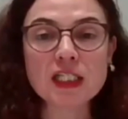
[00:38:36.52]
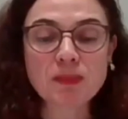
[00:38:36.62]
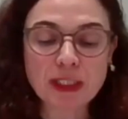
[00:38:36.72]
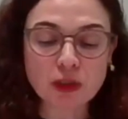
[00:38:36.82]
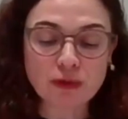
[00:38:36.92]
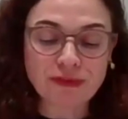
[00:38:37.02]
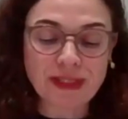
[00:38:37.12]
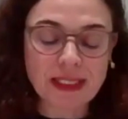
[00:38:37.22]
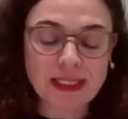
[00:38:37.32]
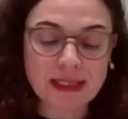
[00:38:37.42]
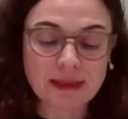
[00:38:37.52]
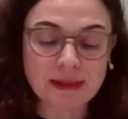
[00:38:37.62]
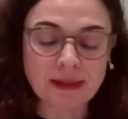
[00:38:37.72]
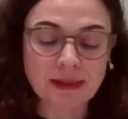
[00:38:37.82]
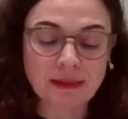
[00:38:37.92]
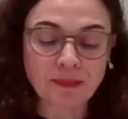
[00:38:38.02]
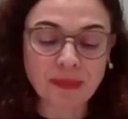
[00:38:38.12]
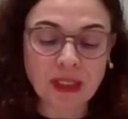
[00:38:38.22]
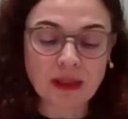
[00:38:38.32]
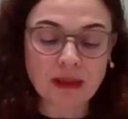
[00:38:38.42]
As part of this
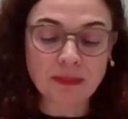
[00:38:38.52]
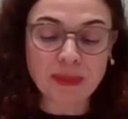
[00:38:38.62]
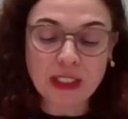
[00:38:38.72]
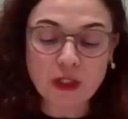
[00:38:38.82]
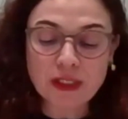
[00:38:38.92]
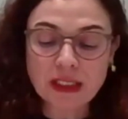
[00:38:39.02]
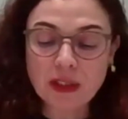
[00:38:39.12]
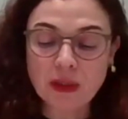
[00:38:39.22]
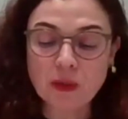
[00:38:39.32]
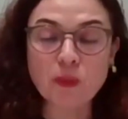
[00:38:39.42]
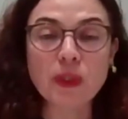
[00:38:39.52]
priority,